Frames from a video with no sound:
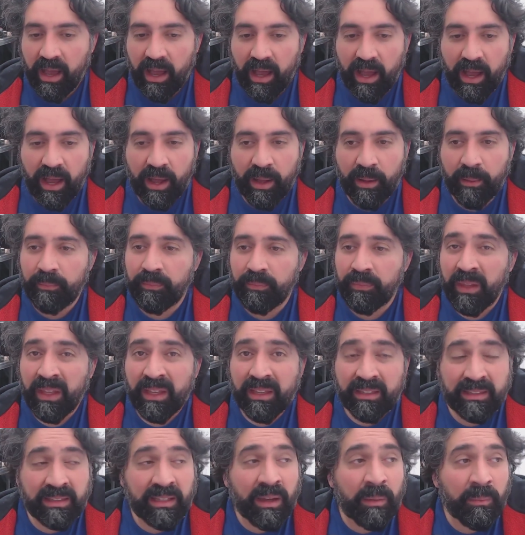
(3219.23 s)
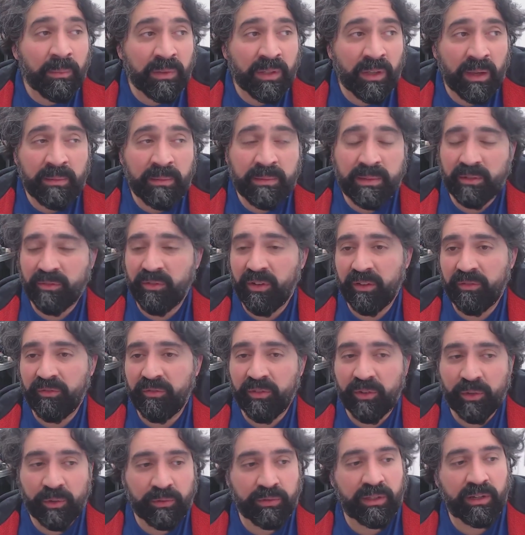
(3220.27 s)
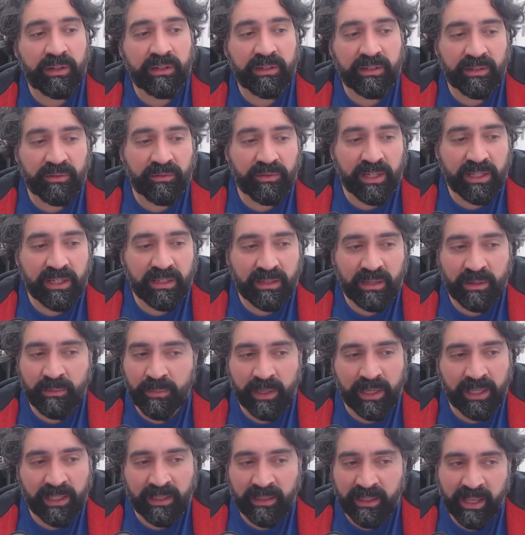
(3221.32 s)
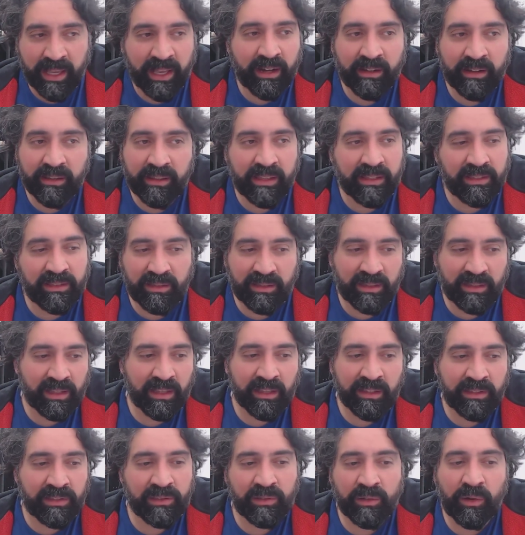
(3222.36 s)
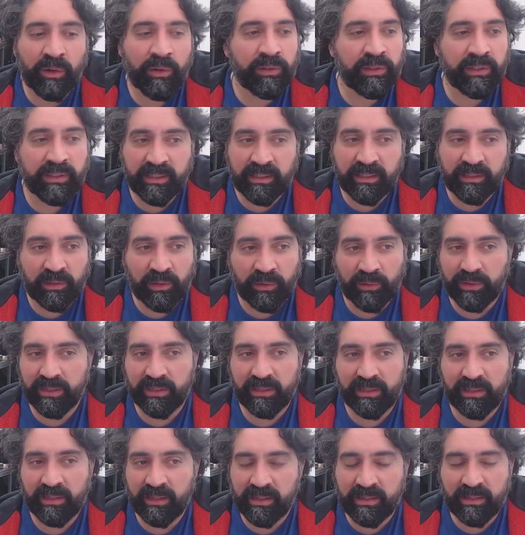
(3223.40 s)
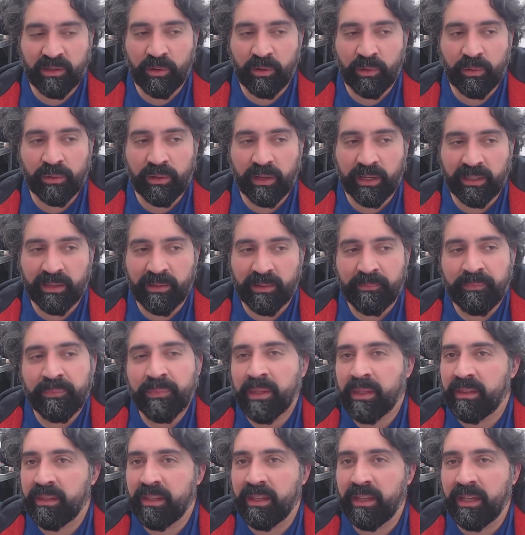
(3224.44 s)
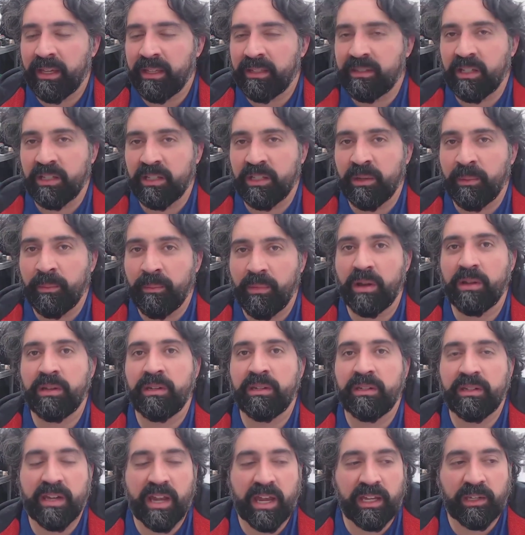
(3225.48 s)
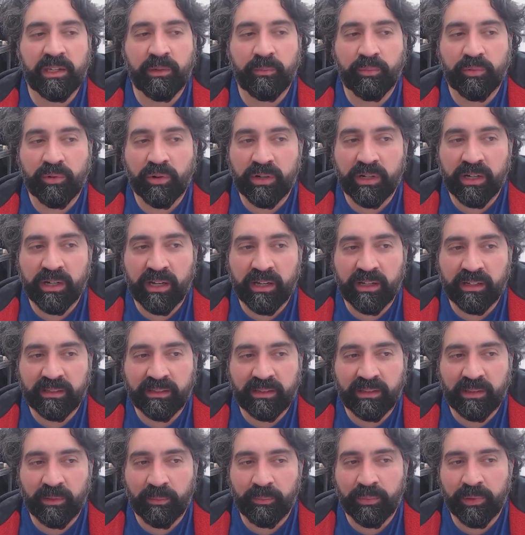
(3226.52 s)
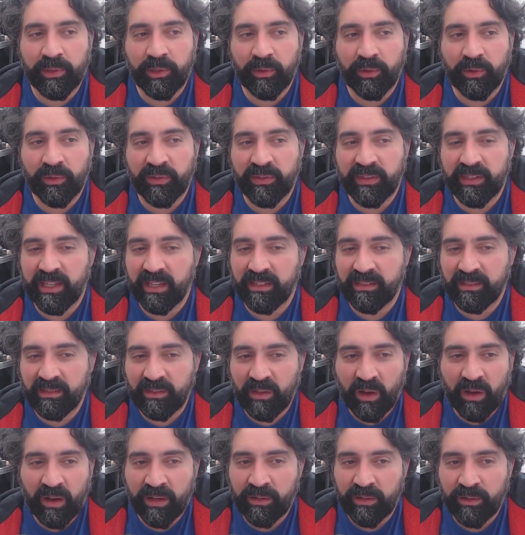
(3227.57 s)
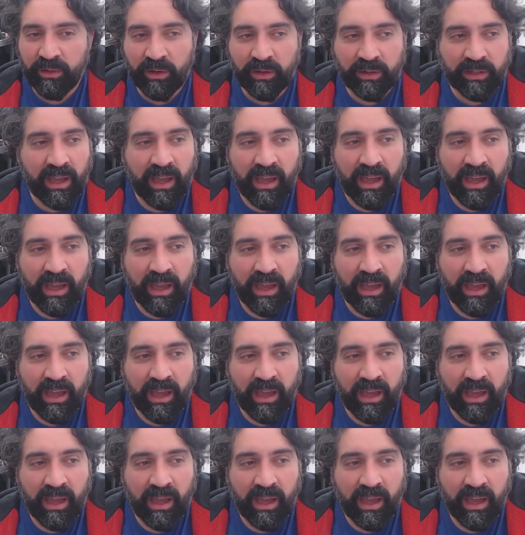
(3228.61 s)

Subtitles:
Sometimes if I feel there's a reason, but in here there's honestly no reason. There's no, like, it's such a mundane product, the Pure Siesta iDock.